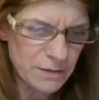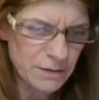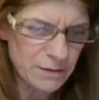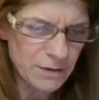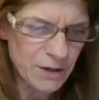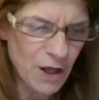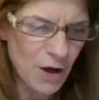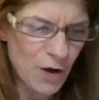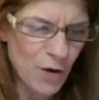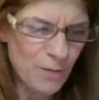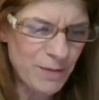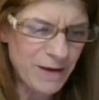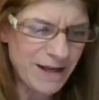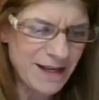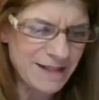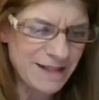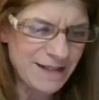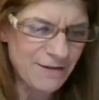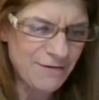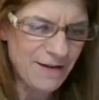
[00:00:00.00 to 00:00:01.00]
No,
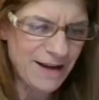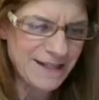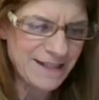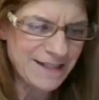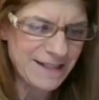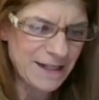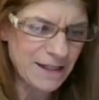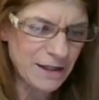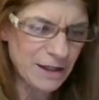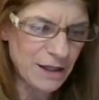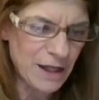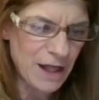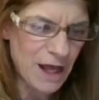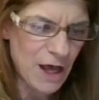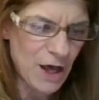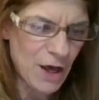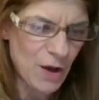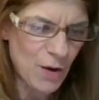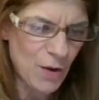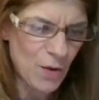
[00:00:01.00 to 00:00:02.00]
because if I did
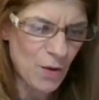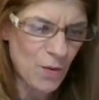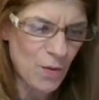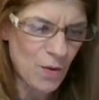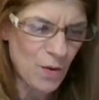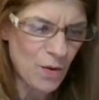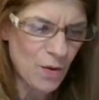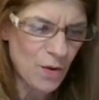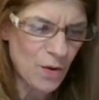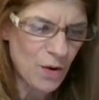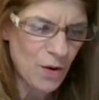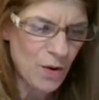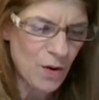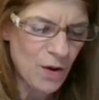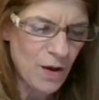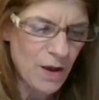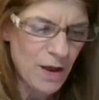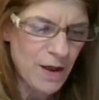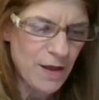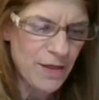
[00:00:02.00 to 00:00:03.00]
low,
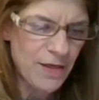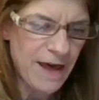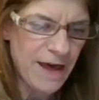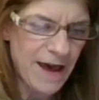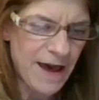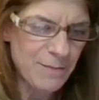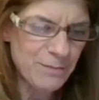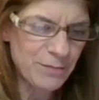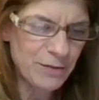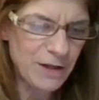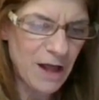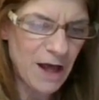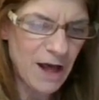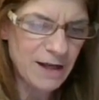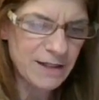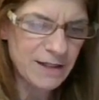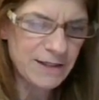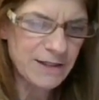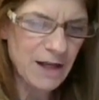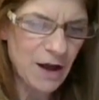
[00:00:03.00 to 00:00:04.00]
that
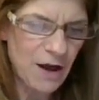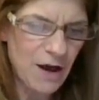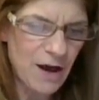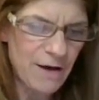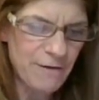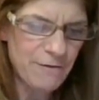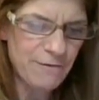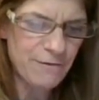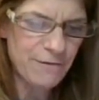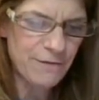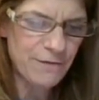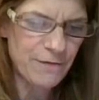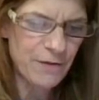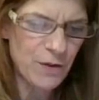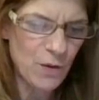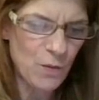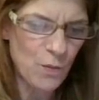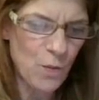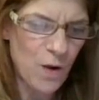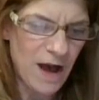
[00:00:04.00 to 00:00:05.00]
blocks off
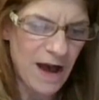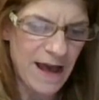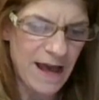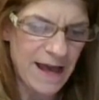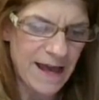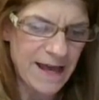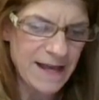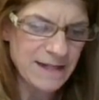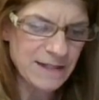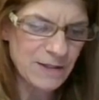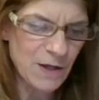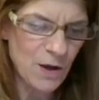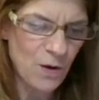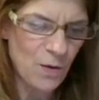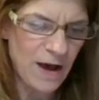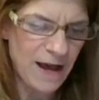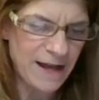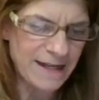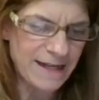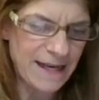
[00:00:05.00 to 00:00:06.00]
the Y,
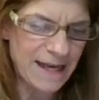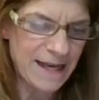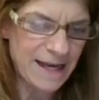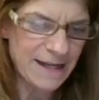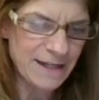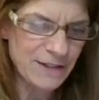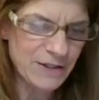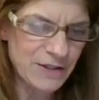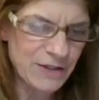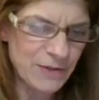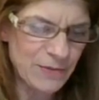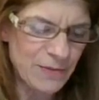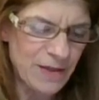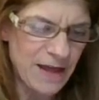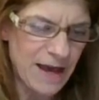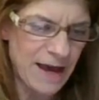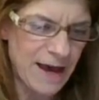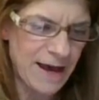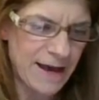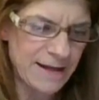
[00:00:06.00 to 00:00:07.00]
so I can't do
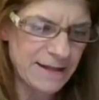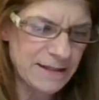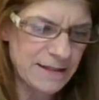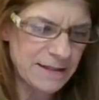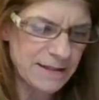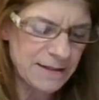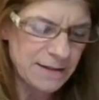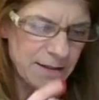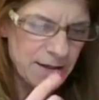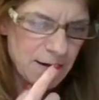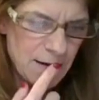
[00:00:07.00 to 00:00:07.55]
that.